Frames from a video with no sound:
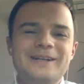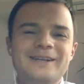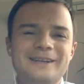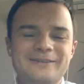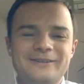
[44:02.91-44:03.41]

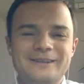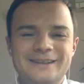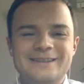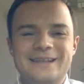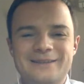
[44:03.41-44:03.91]

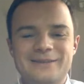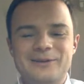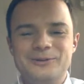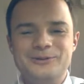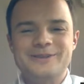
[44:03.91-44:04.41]
definitely they have a
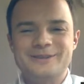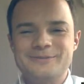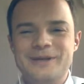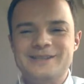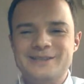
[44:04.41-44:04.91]
good
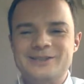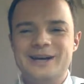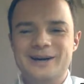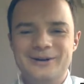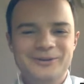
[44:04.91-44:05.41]
message
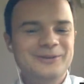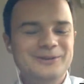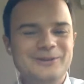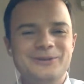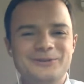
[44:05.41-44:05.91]
now,
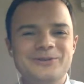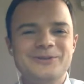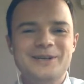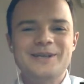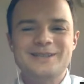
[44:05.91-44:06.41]
so
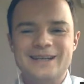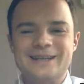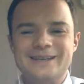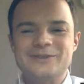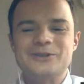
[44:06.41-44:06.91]
they
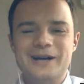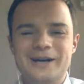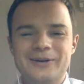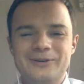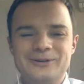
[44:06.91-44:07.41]
can try
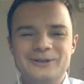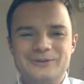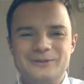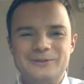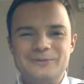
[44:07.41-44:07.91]
out
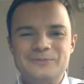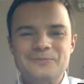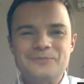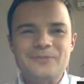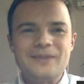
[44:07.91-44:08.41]
something.
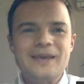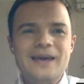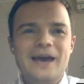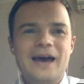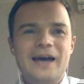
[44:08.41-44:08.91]

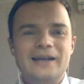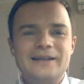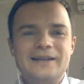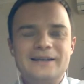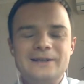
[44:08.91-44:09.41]

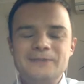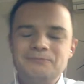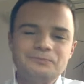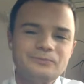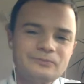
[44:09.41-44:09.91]
And
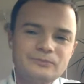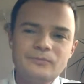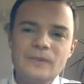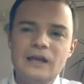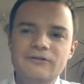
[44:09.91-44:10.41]

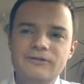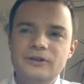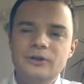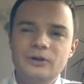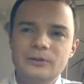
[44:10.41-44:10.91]
if we
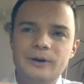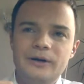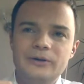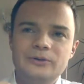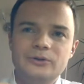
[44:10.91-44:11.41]
talk
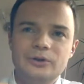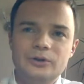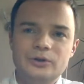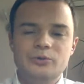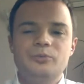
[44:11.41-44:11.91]
about your
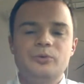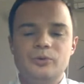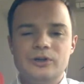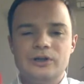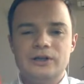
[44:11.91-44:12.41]
new book,